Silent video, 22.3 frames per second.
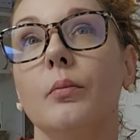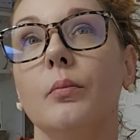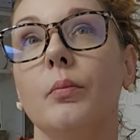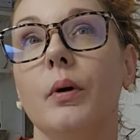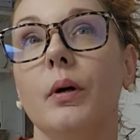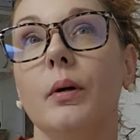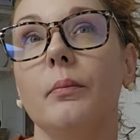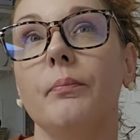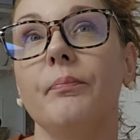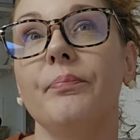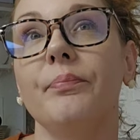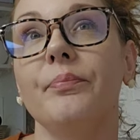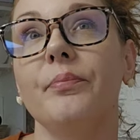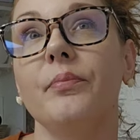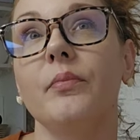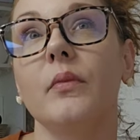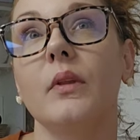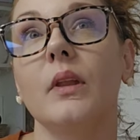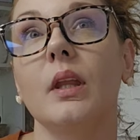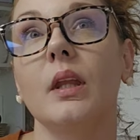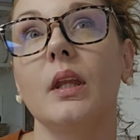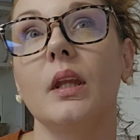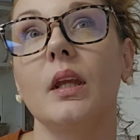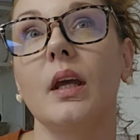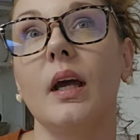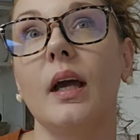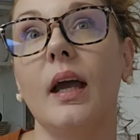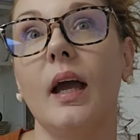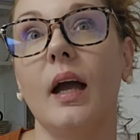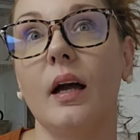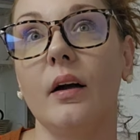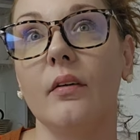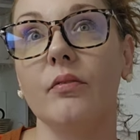But I
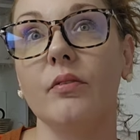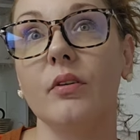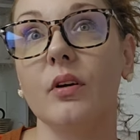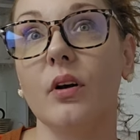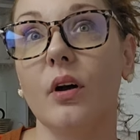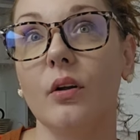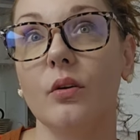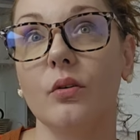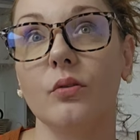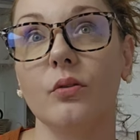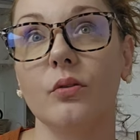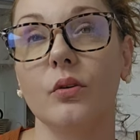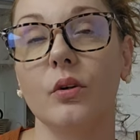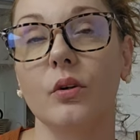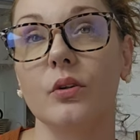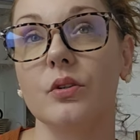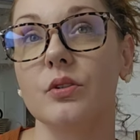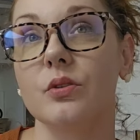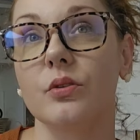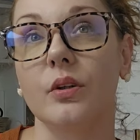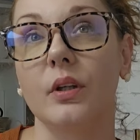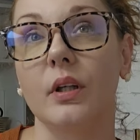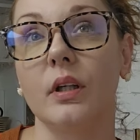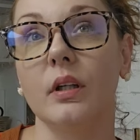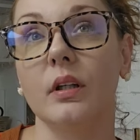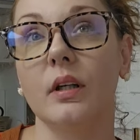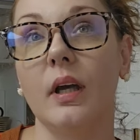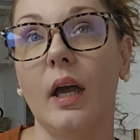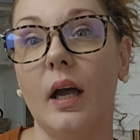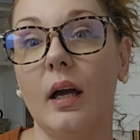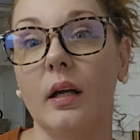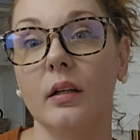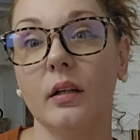have the color, or sorry,
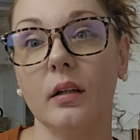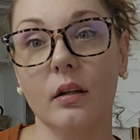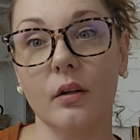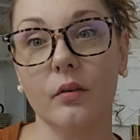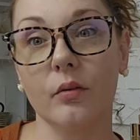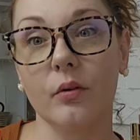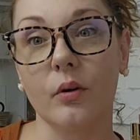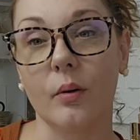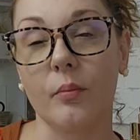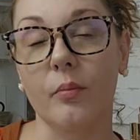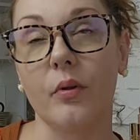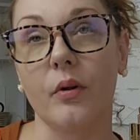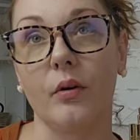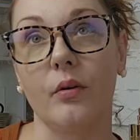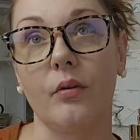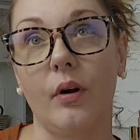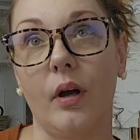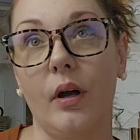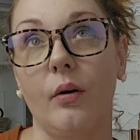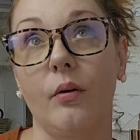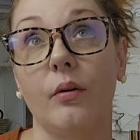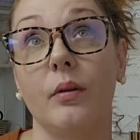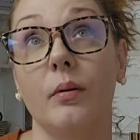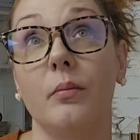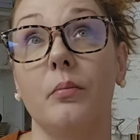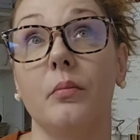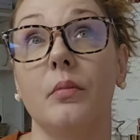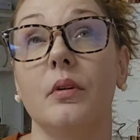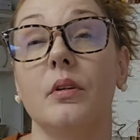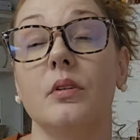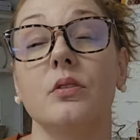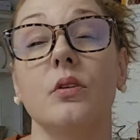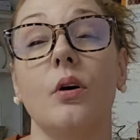Candy Lover up there now on
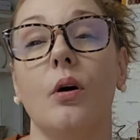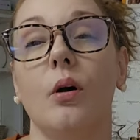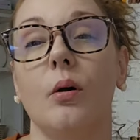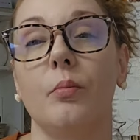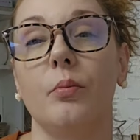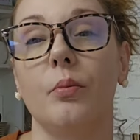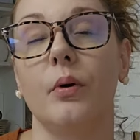the top